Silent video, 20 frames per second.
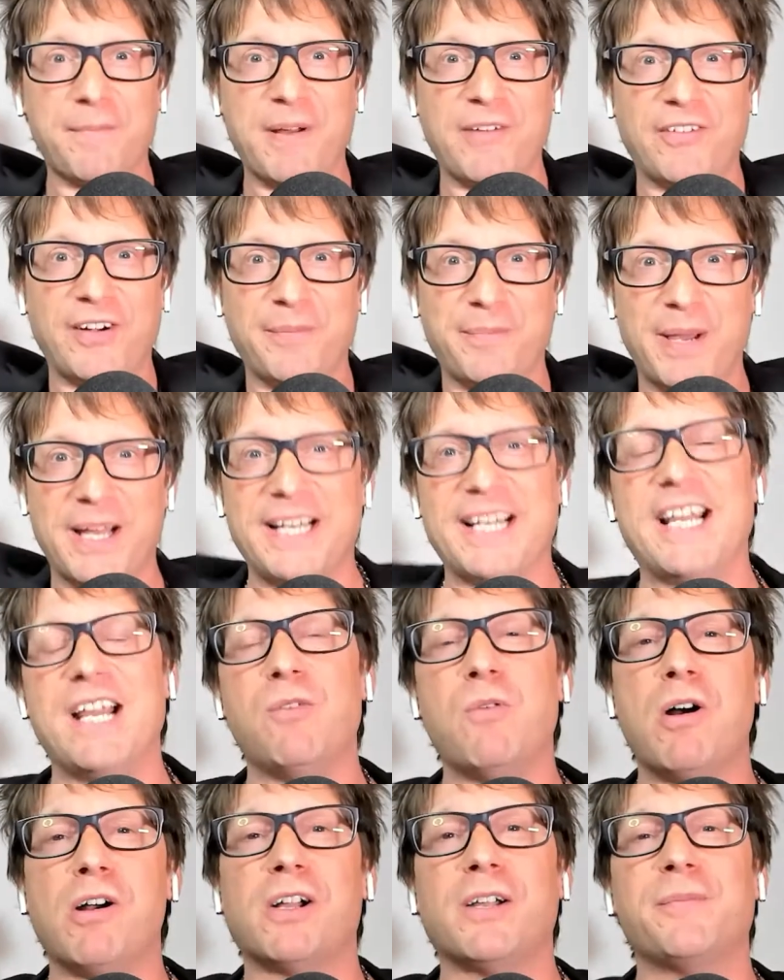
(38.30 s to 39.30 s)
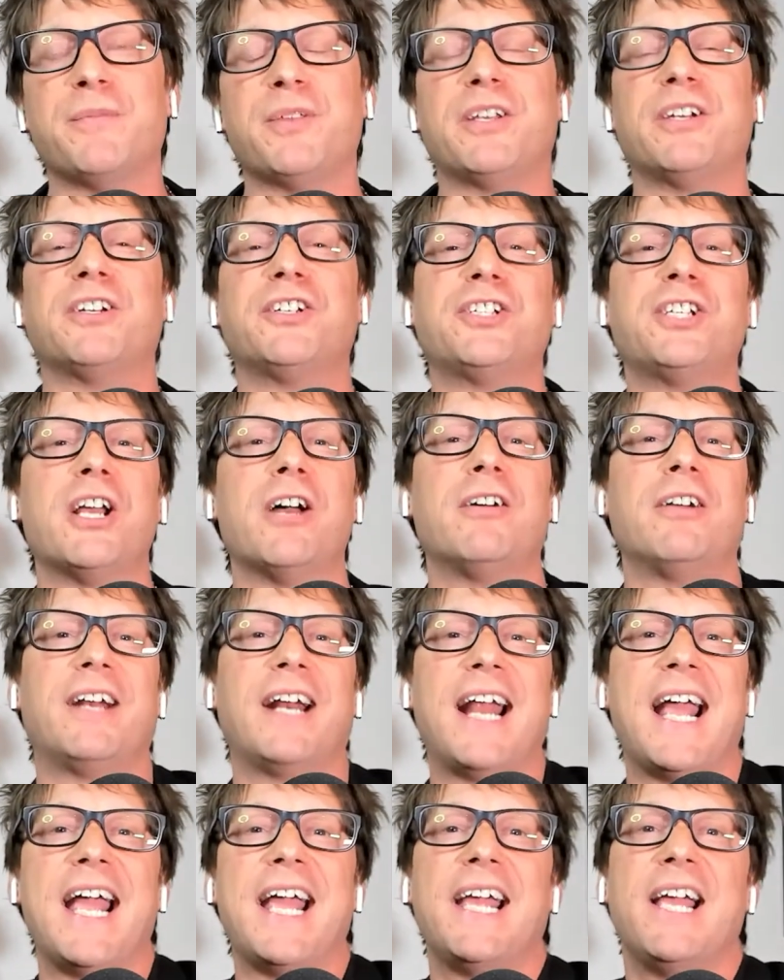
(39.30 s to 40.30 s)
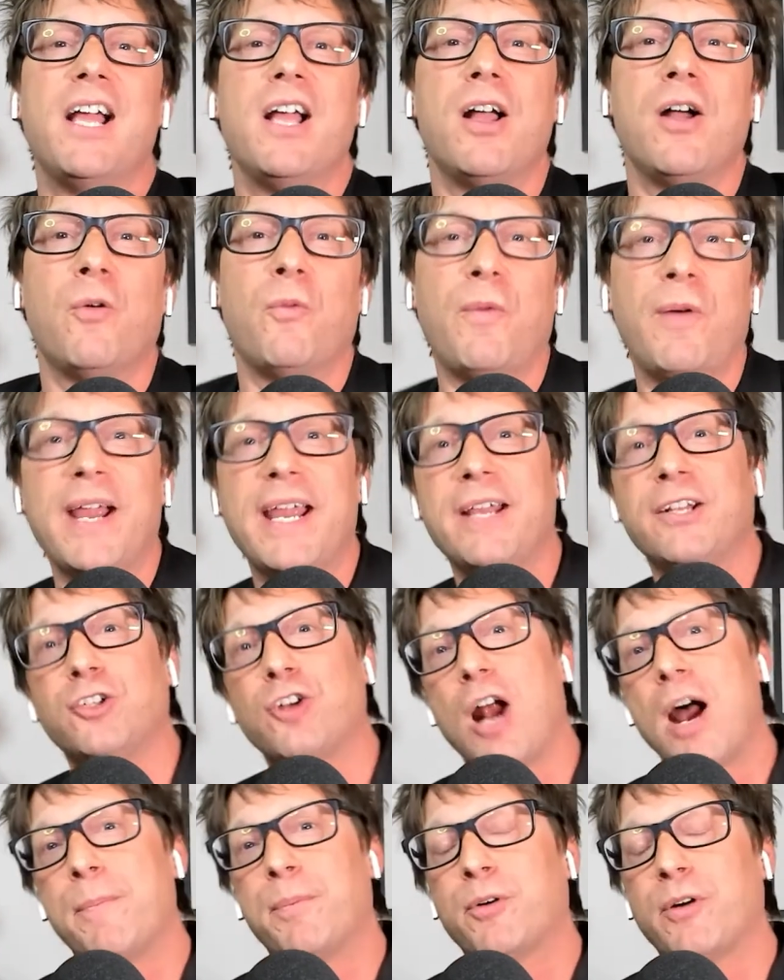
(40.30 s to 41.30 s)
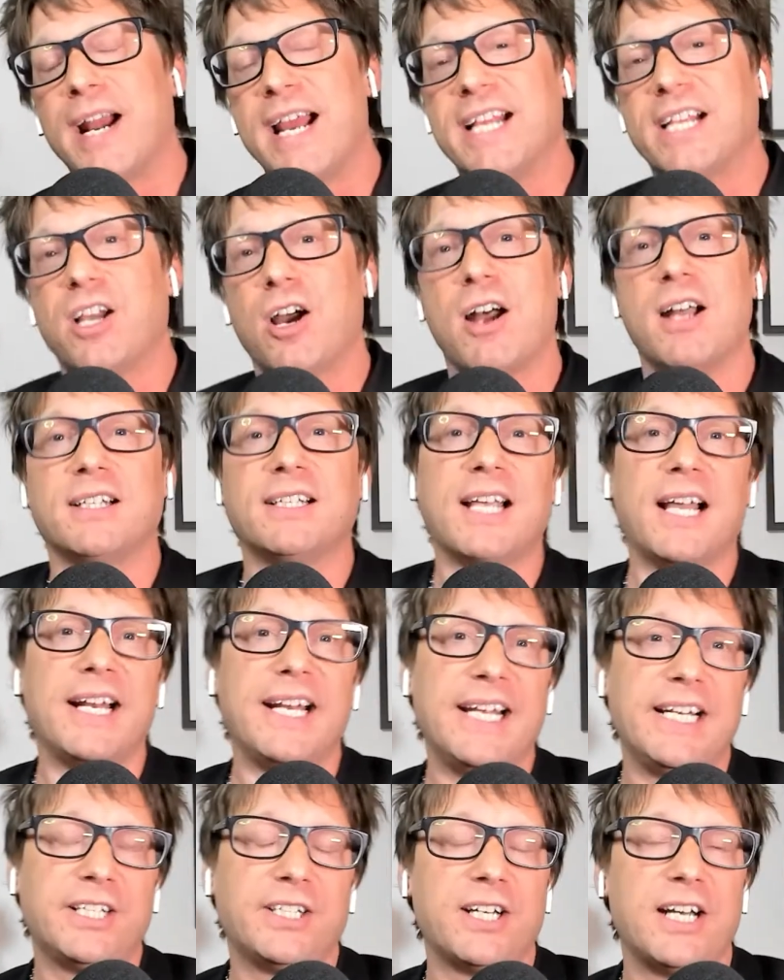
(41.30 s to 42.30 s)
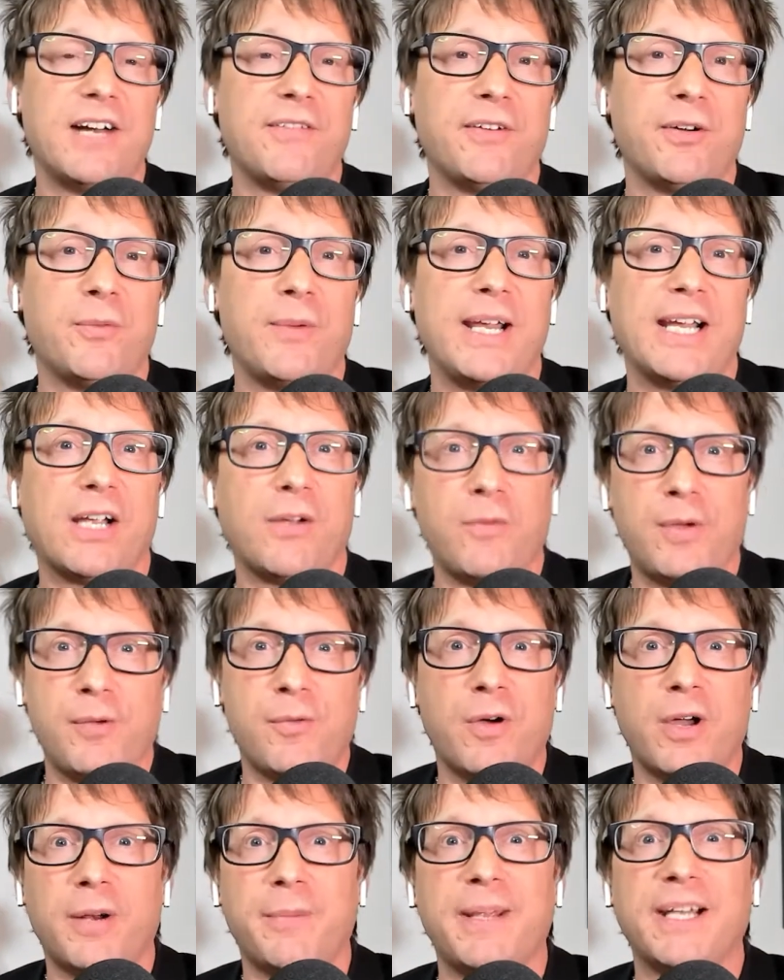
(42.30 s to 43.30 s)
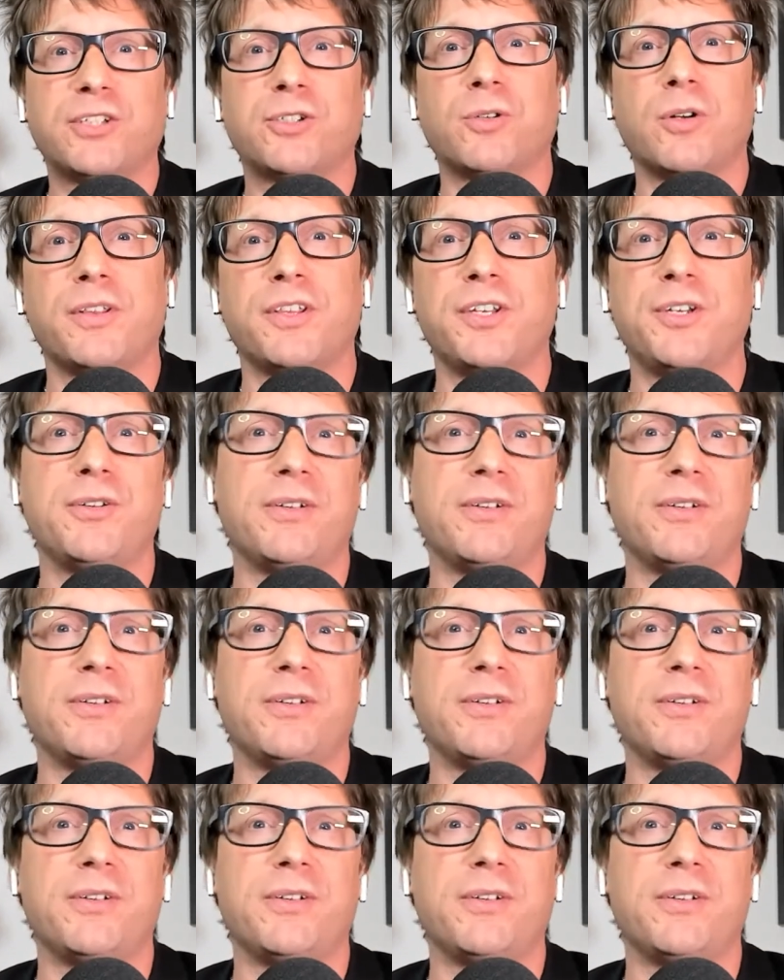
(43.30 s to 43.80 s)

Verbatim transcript: up, everybody, and welcome to the show today. We drop great content each and every week, and we want to make sure